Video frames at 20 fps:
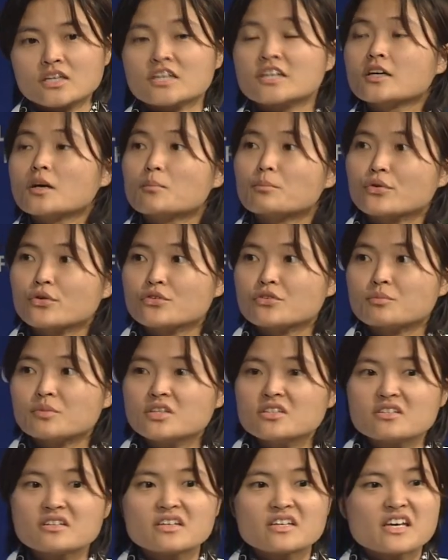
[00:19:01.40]
income
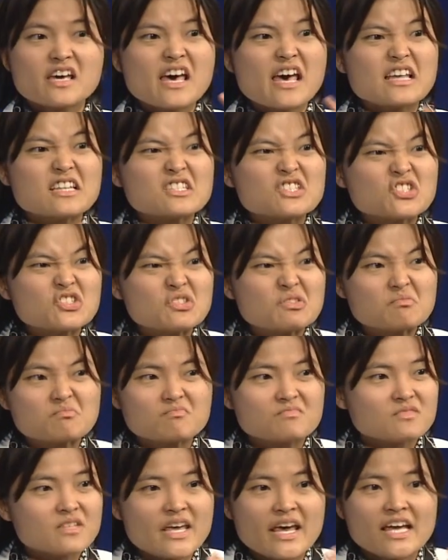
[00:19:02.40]
pyramid
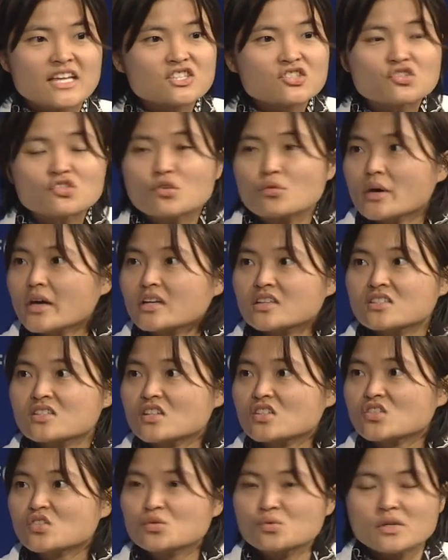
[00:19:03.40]
has no
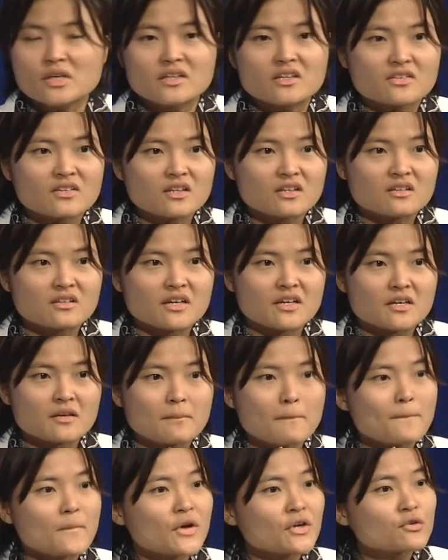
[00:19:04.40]
access to anything like
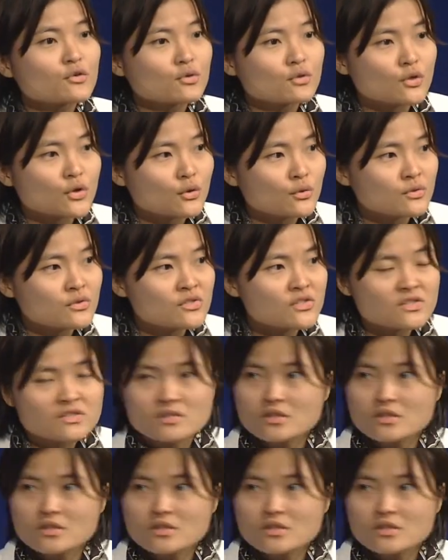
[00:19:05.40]
microloans,